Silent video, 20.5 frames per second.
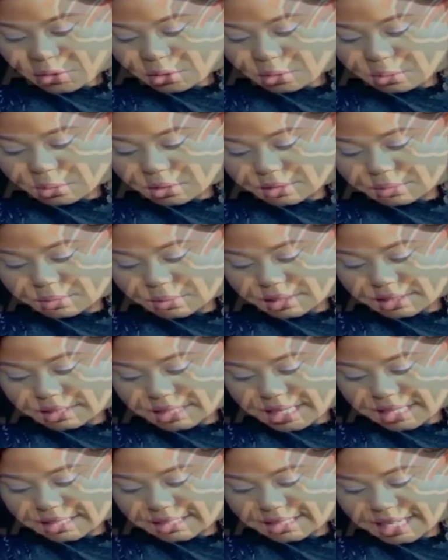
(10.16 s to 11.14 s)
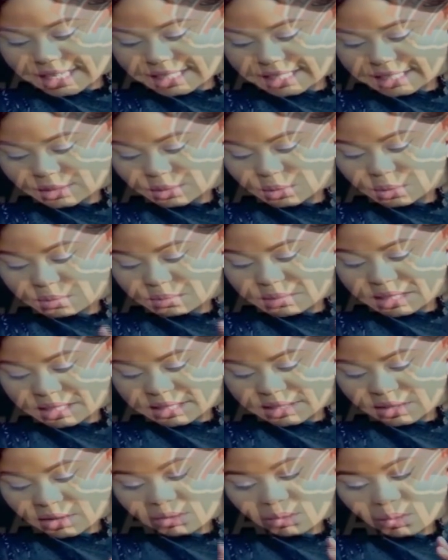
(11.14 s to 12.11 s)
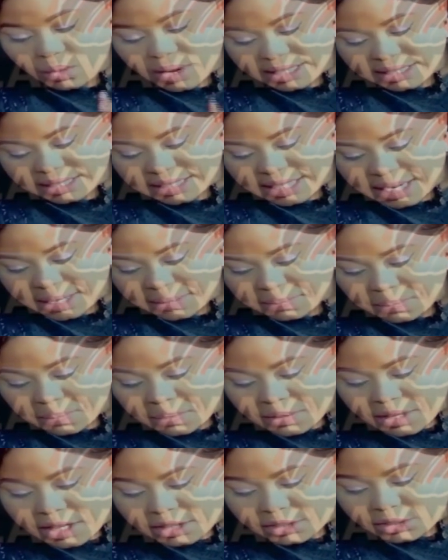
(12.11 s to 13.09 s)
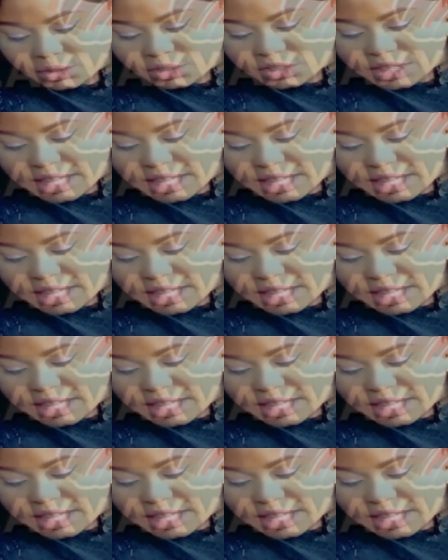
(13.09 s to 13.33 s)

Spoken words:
on Monday said it will meet on Wednesday to chat